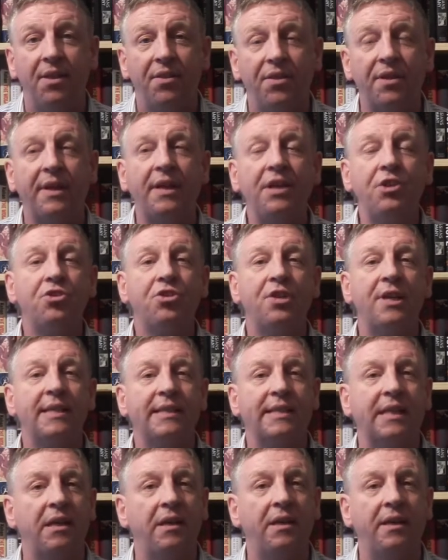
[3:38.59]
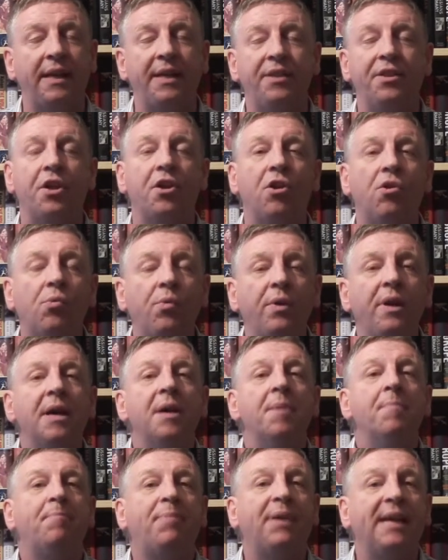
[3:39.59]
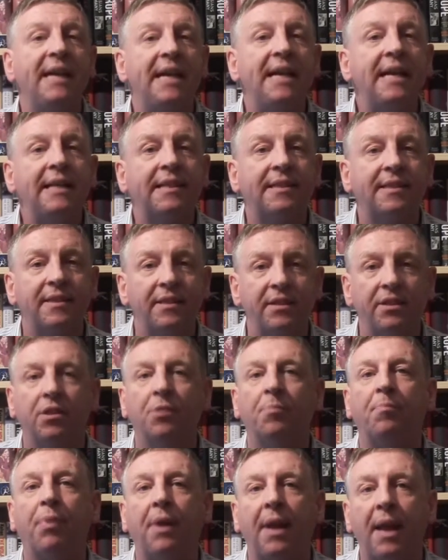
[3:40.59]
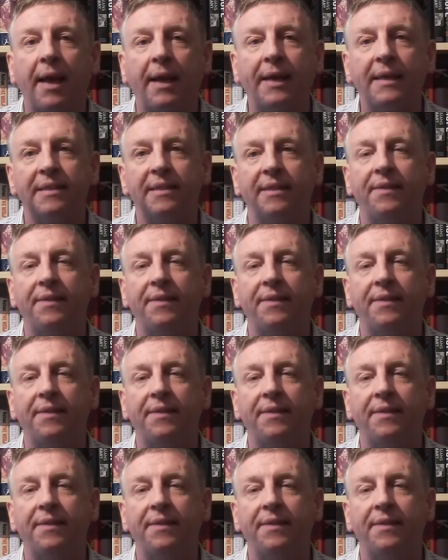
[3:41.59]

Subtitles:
They're interested in their own personal plight,